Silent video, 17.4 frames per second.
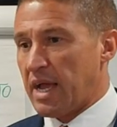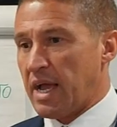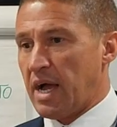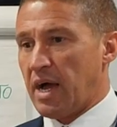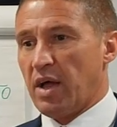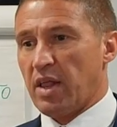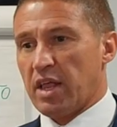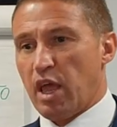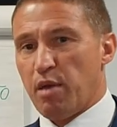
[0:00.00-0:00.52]

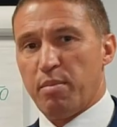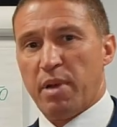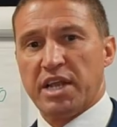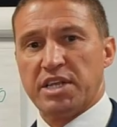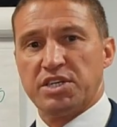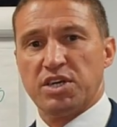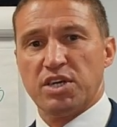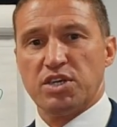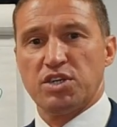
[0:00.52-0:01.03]
I'll get back
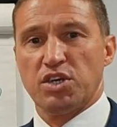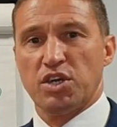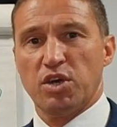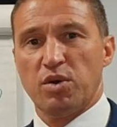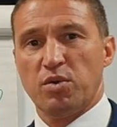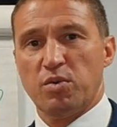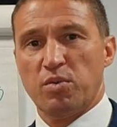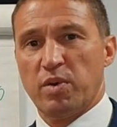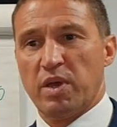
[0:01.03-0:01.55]
to you
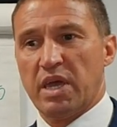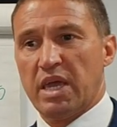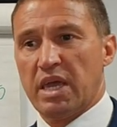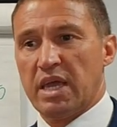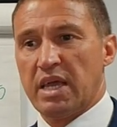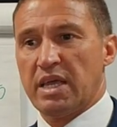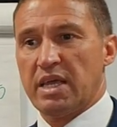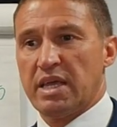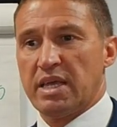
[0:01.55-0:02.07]
soon
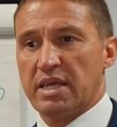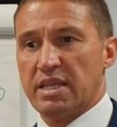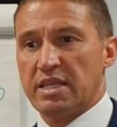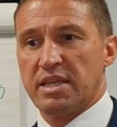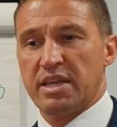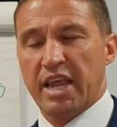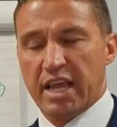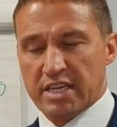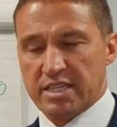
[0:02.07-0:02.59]
with
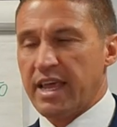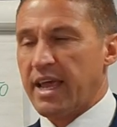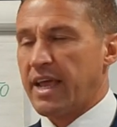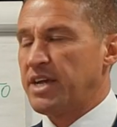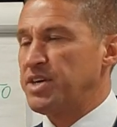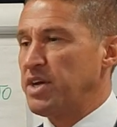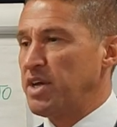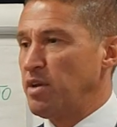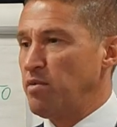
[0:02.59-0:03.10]
the next
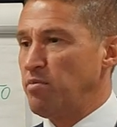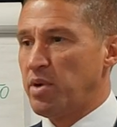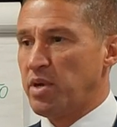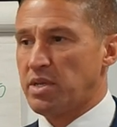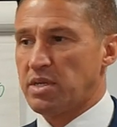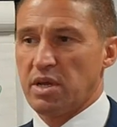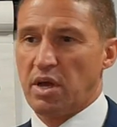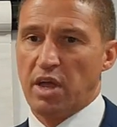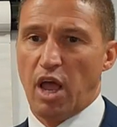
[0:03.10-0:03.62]
section,
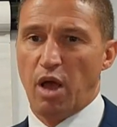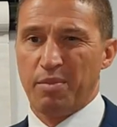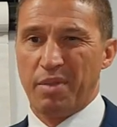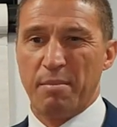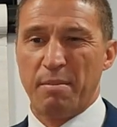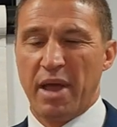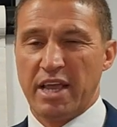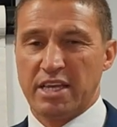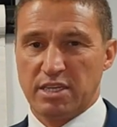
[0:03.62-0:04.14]
but I hope
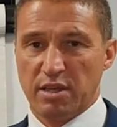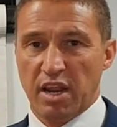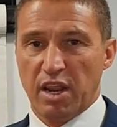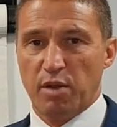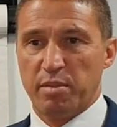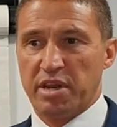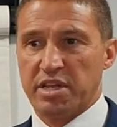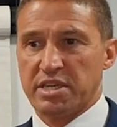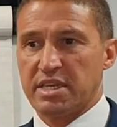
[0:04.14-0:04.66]
that makes a little
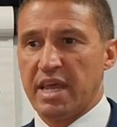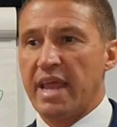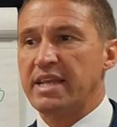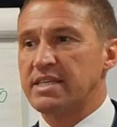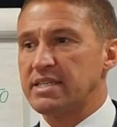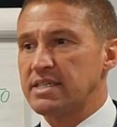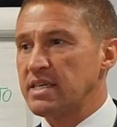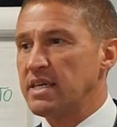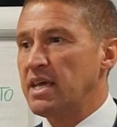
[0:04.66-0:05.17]
bit of
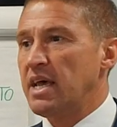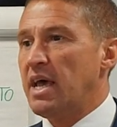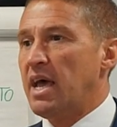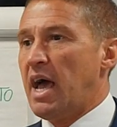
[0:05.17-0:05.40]
sense.